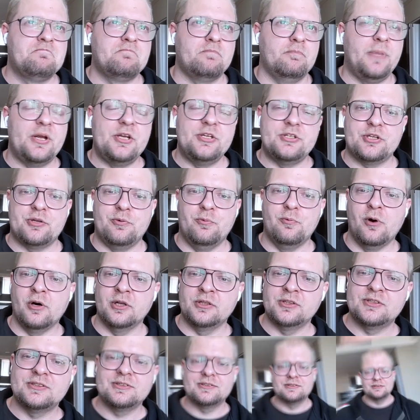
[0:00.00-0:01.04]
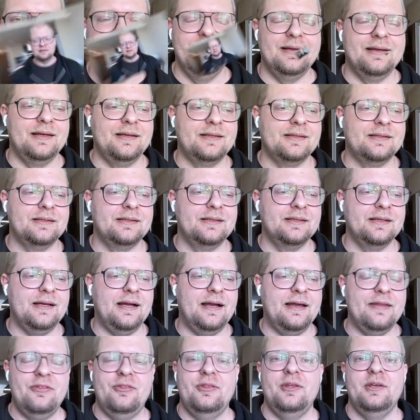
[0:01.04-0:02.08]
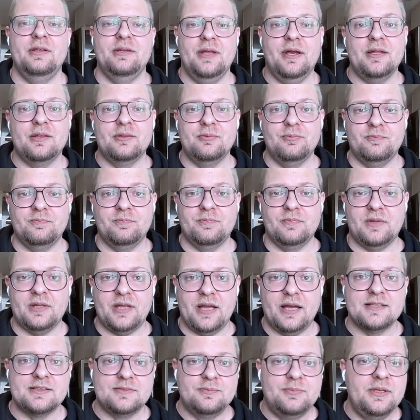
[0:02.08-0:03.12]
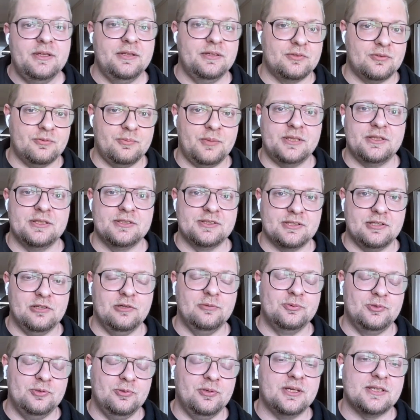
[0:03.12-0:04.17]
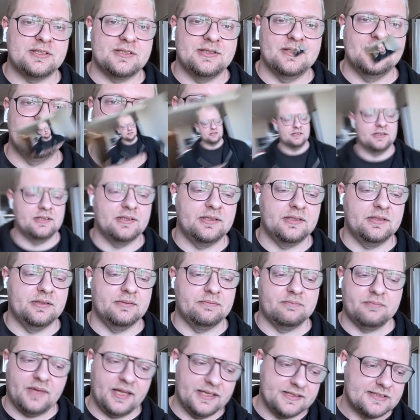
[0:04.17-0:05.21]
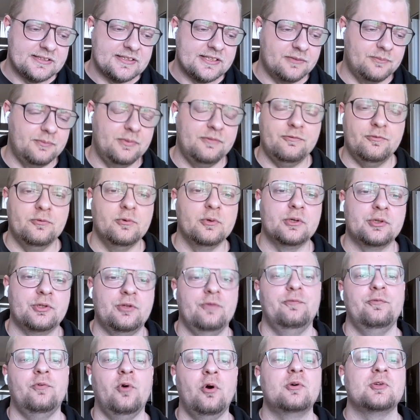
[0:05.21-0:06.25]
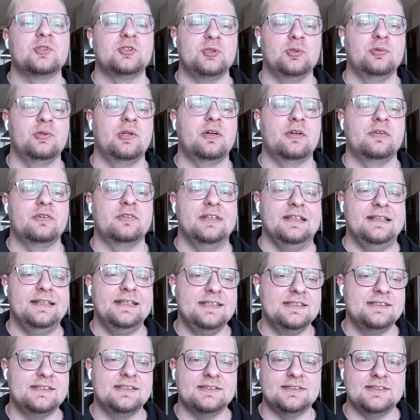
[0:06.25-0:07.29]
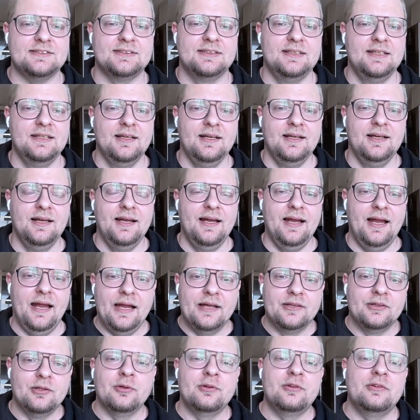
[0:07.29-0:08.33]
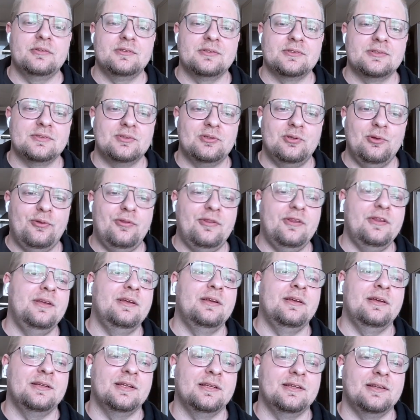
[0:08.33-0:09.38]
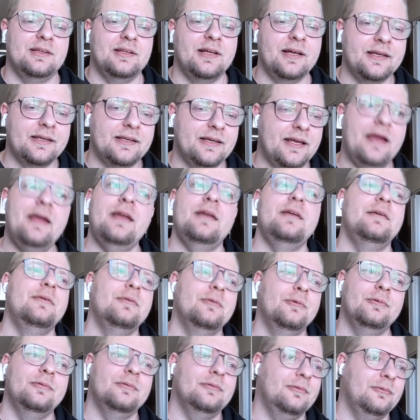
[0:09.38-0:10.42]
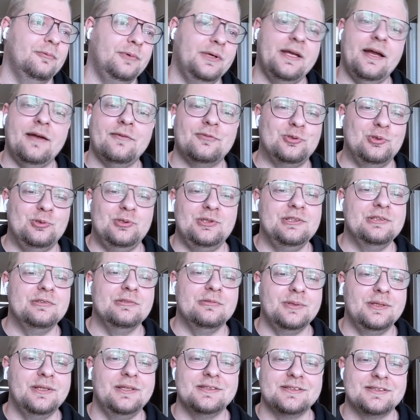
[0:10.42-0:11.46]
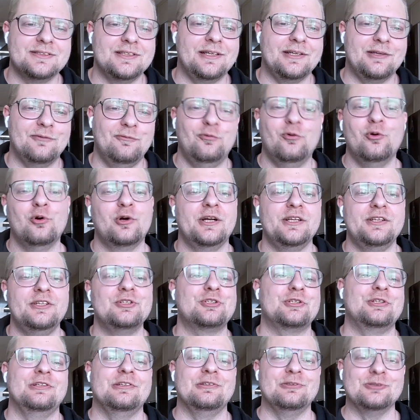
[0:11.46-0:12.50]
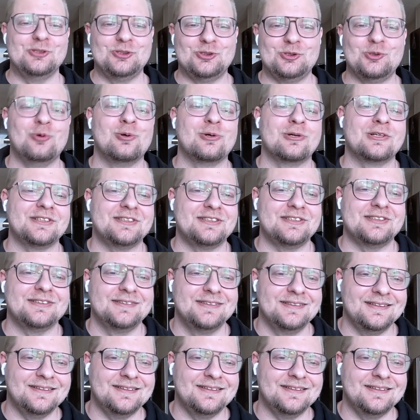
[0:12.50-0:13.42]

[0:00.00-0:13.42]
magic wand, and I think that has been a tremendous help to us, as I said before, to focus on our releases and not to think that like, hey, we have to deal with this like 4 additional stores